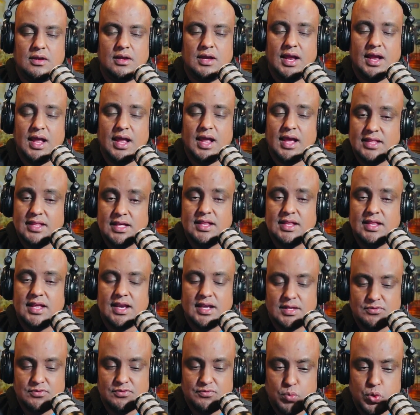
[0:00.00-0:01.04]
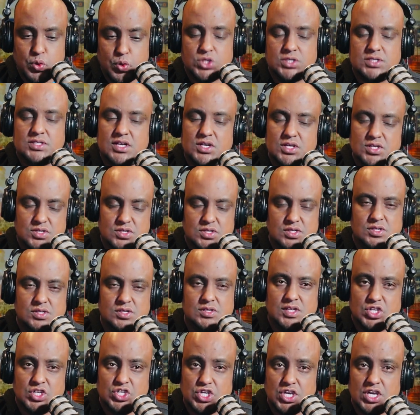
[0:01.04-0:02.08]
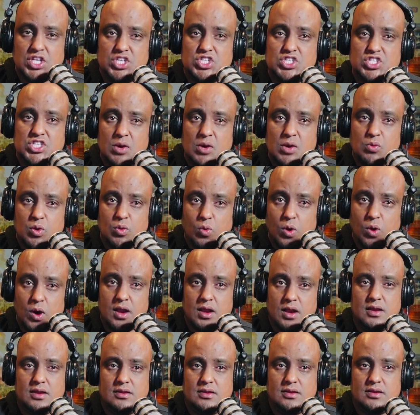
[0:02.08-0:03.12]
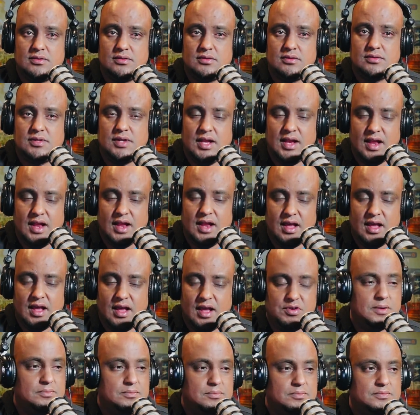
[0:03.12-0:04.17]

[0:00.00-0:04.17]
And I think they can push the change that we want in Africa.